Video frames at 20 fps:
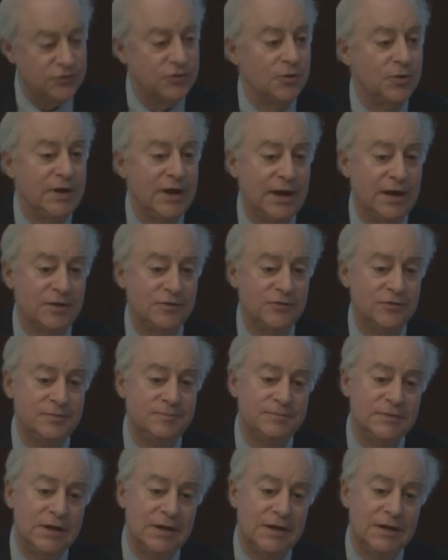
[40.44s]
so it has.
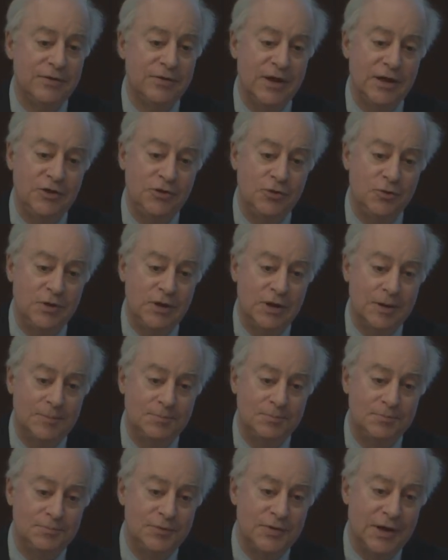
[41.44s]
Thank you,
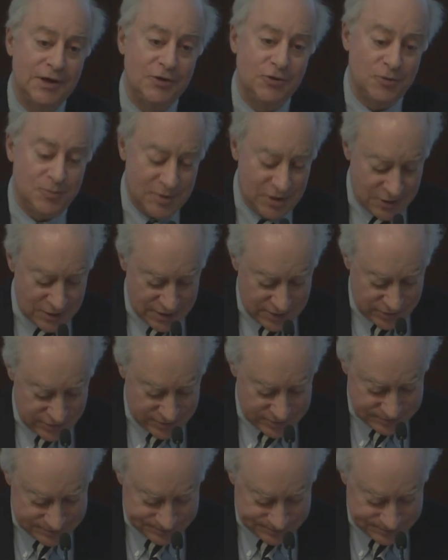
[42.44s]
Kip. Thank you, Meredith.